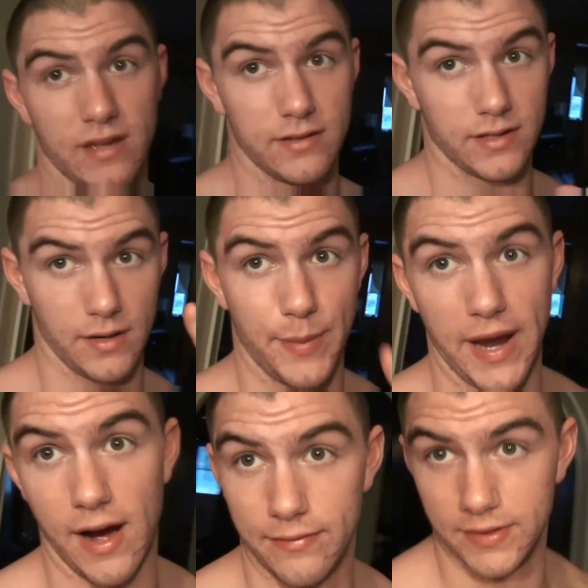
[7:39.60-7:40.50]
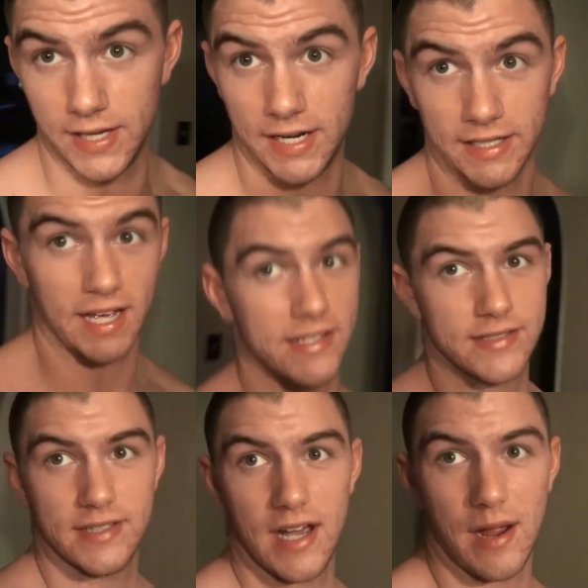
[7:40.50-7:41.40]
it's going to pay off in the end, guys.
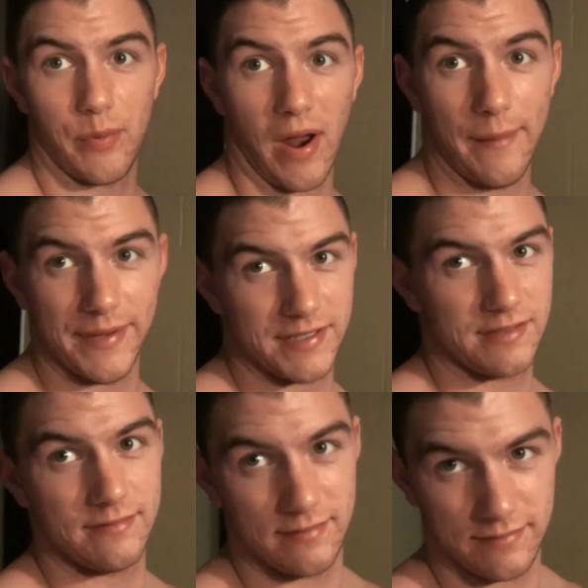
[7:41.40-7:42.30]
I promise.